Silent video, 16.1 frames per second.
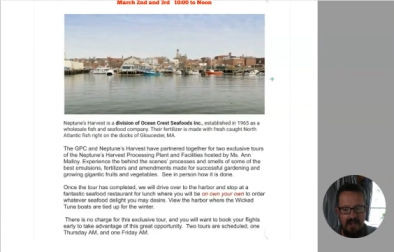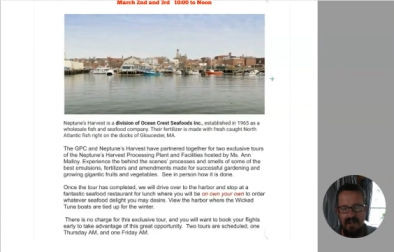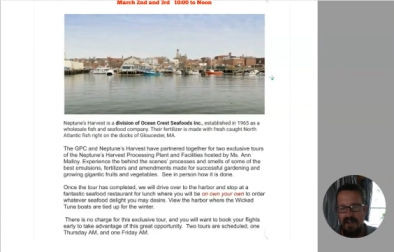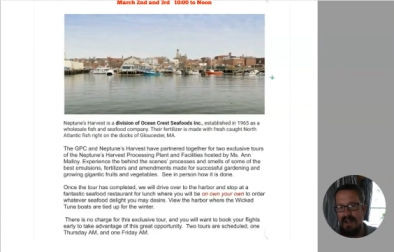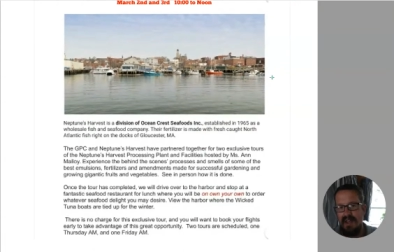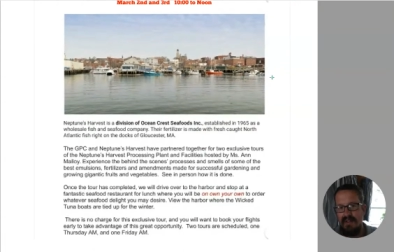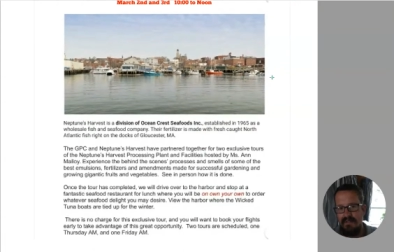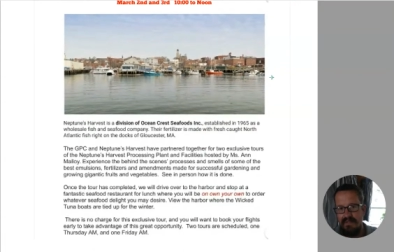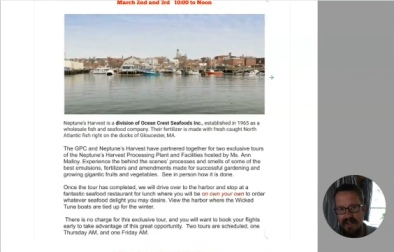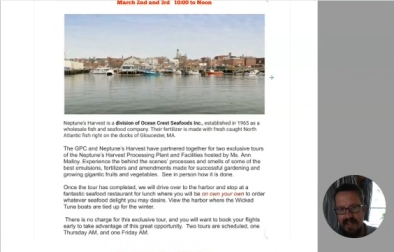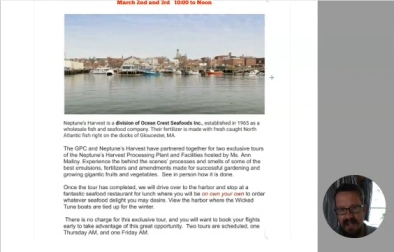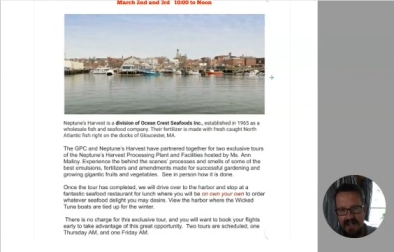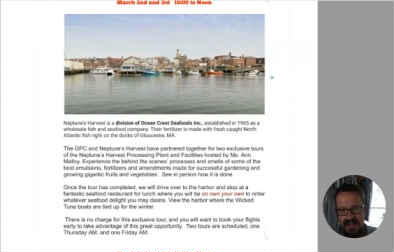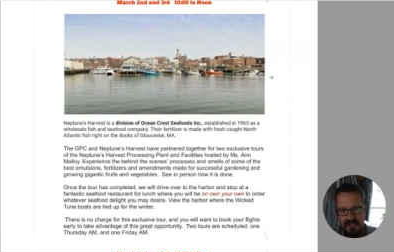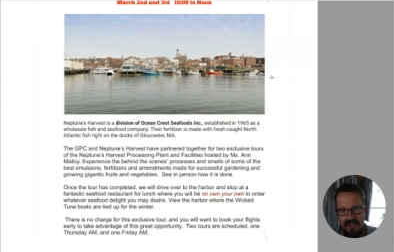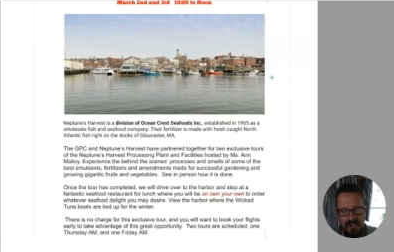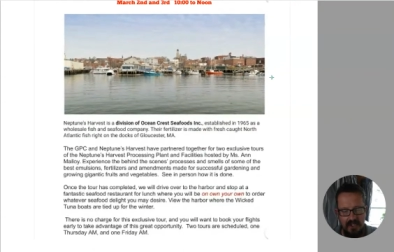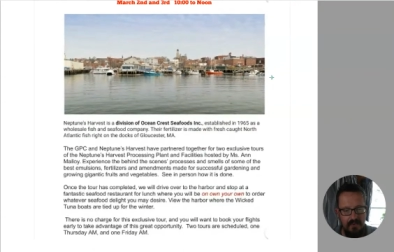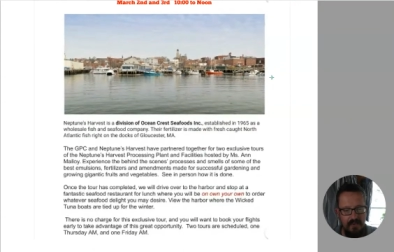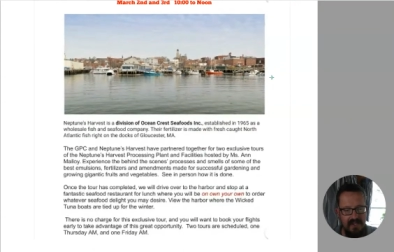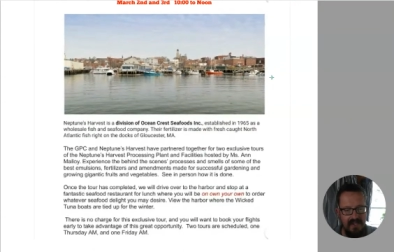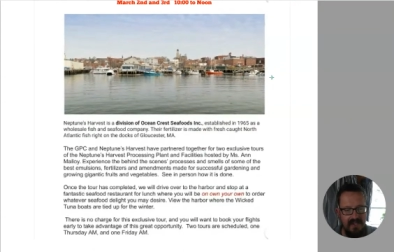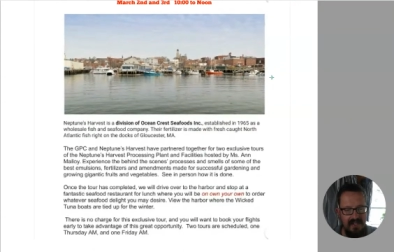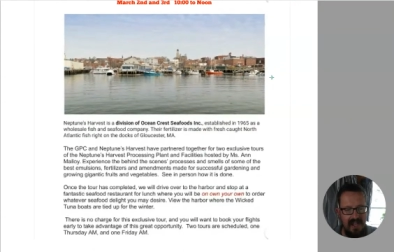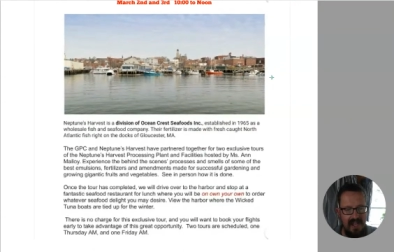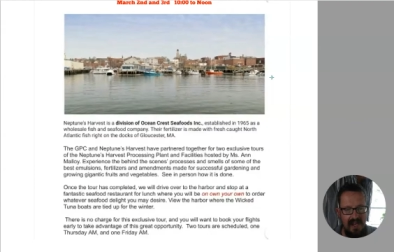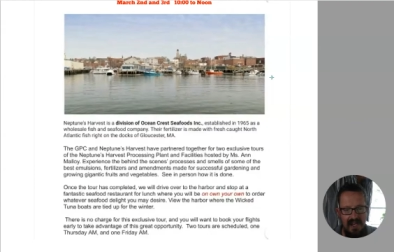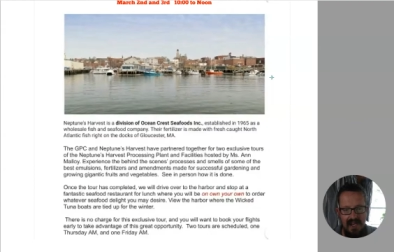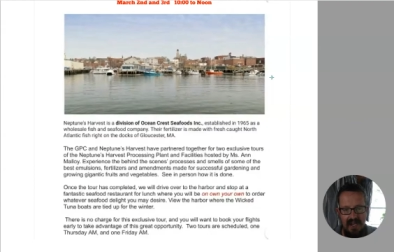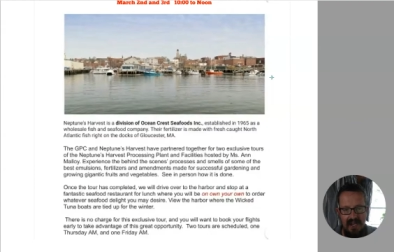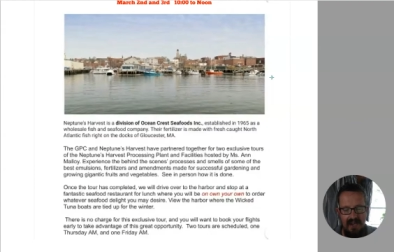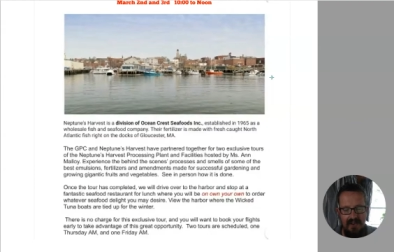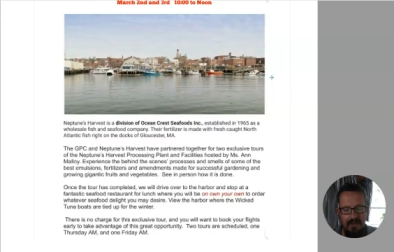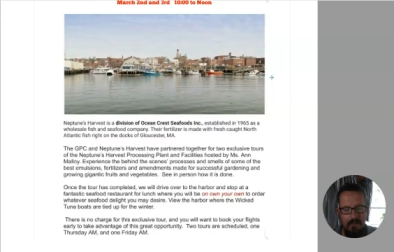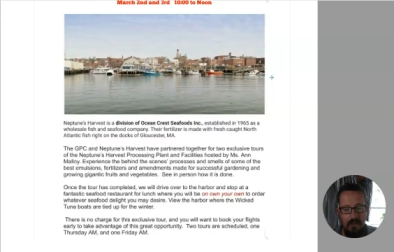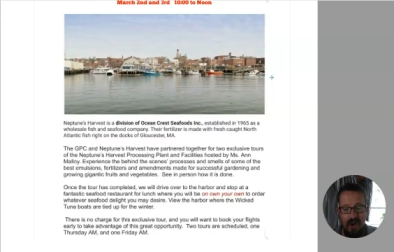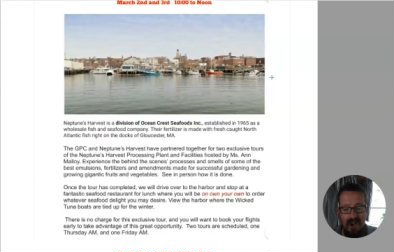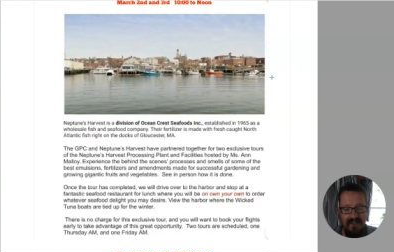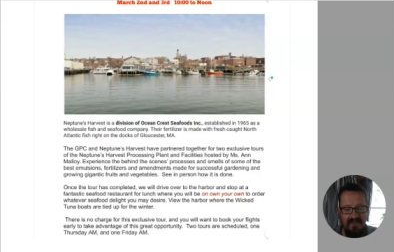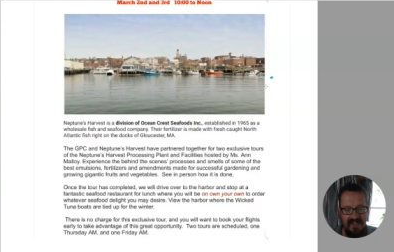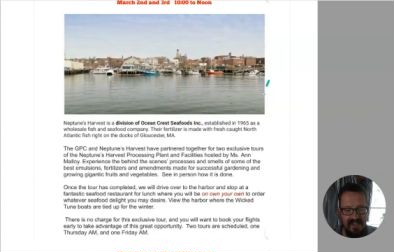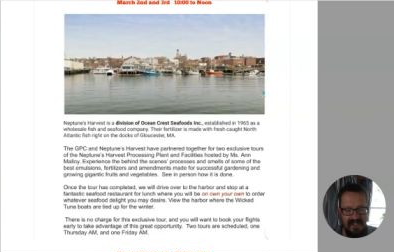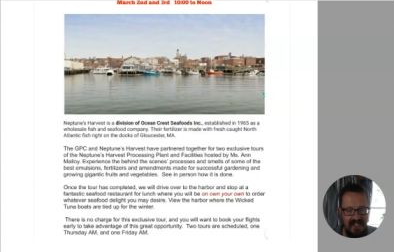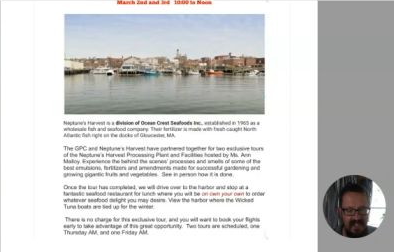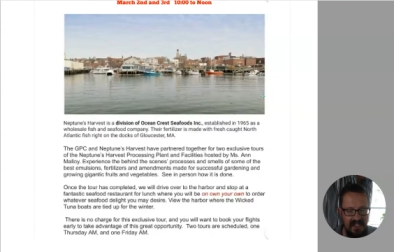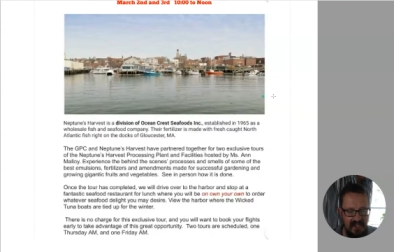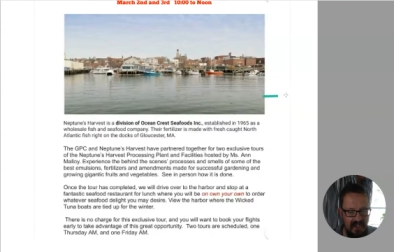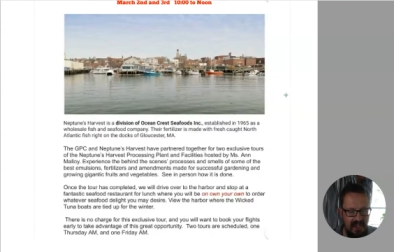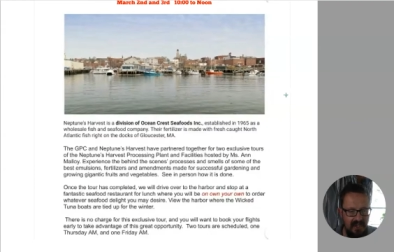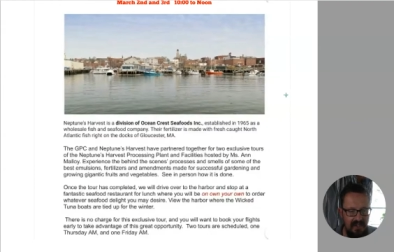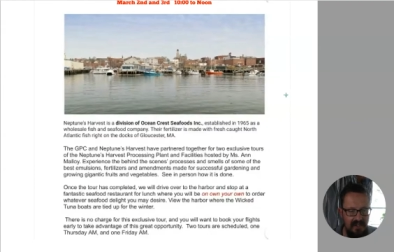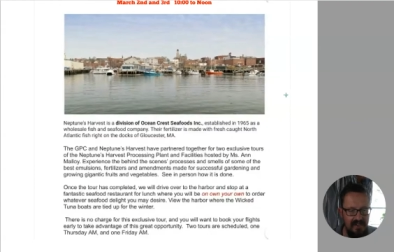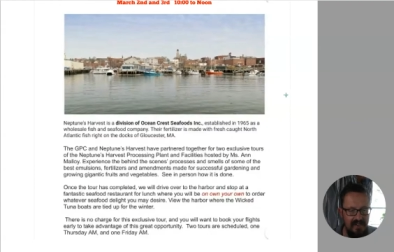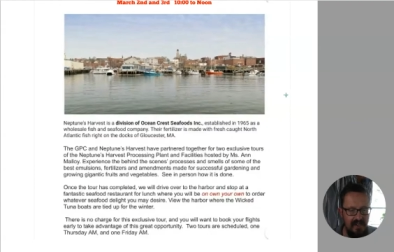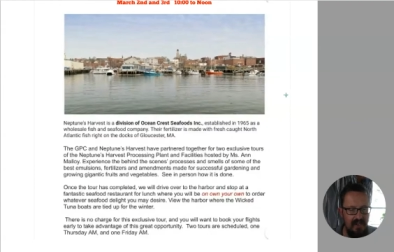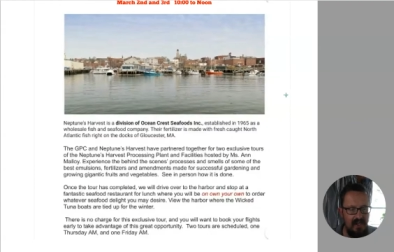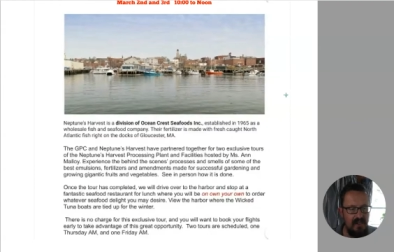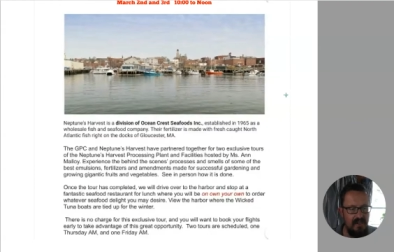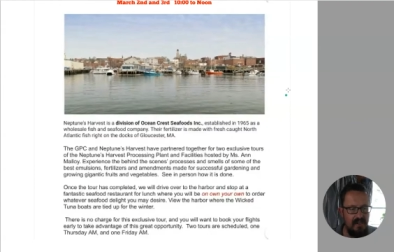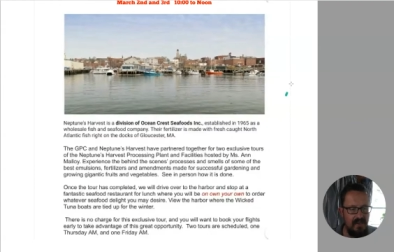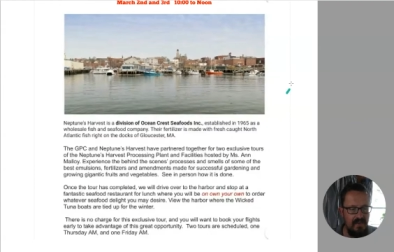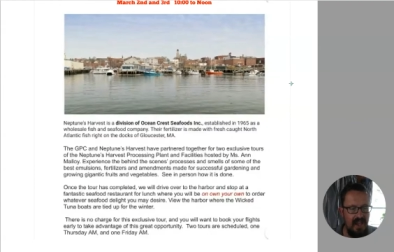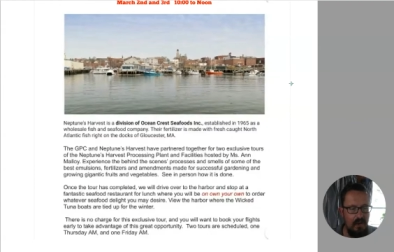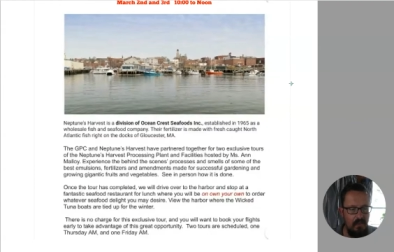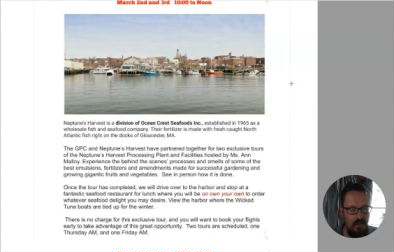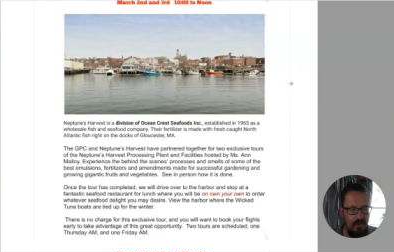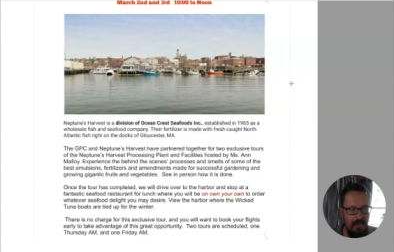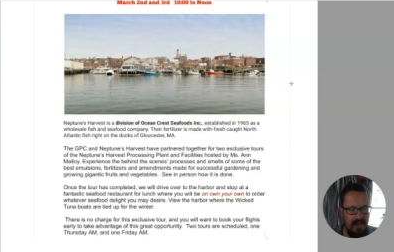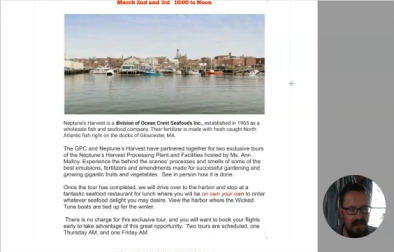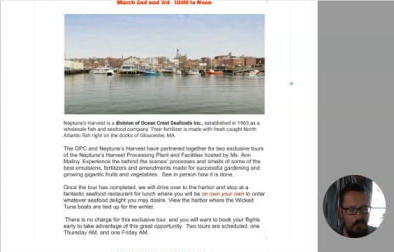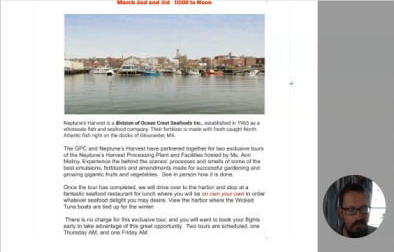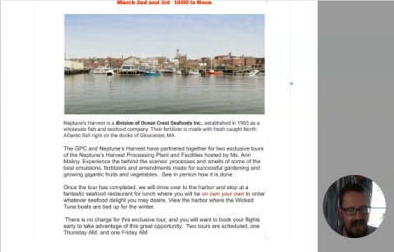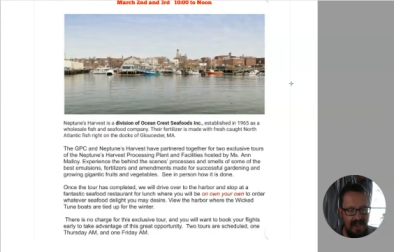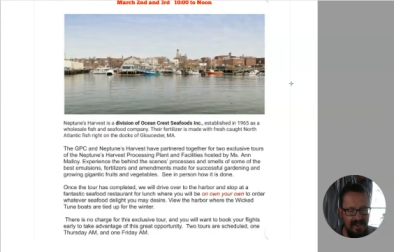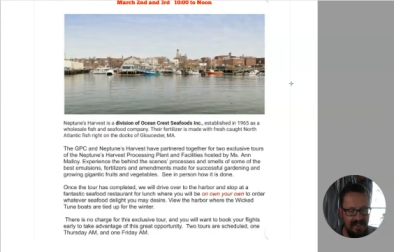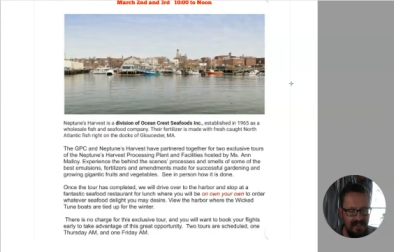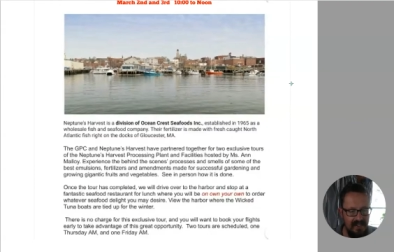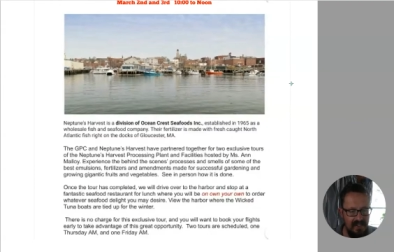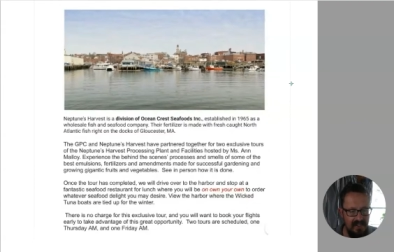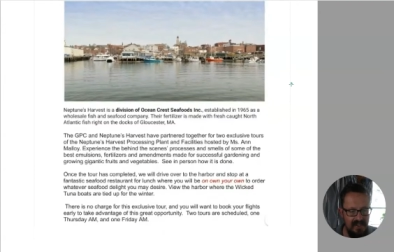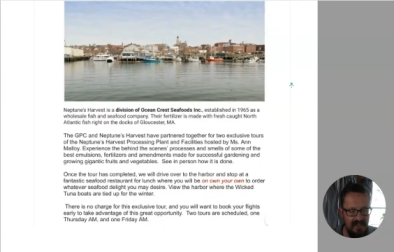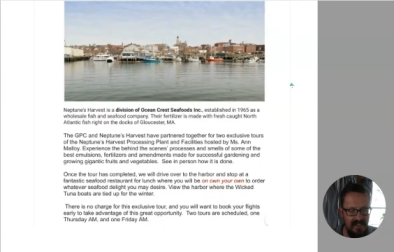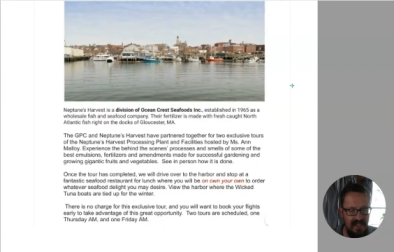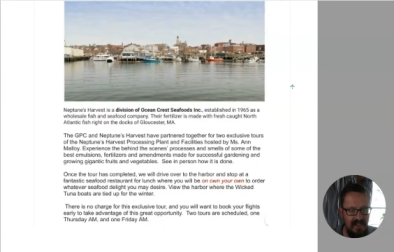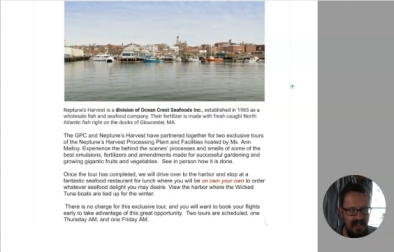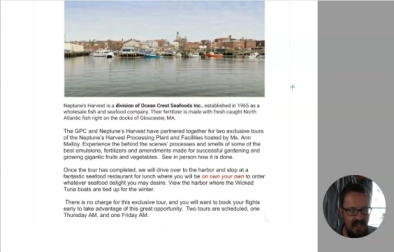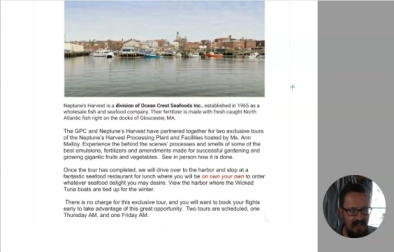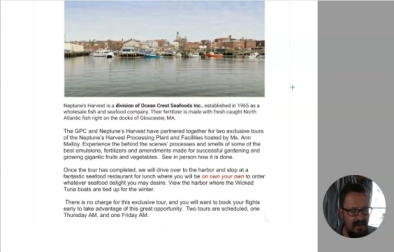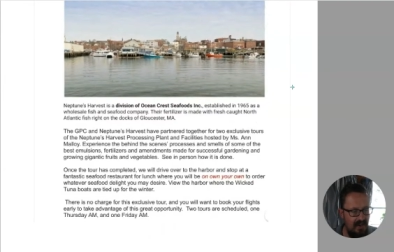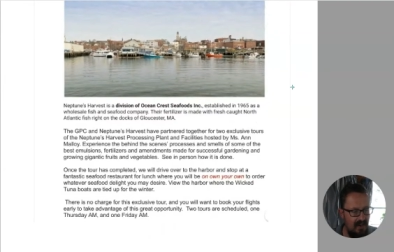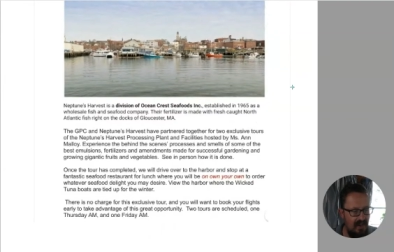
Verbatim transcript: I love tours and behind the scenes things, so that would be amazing to see that.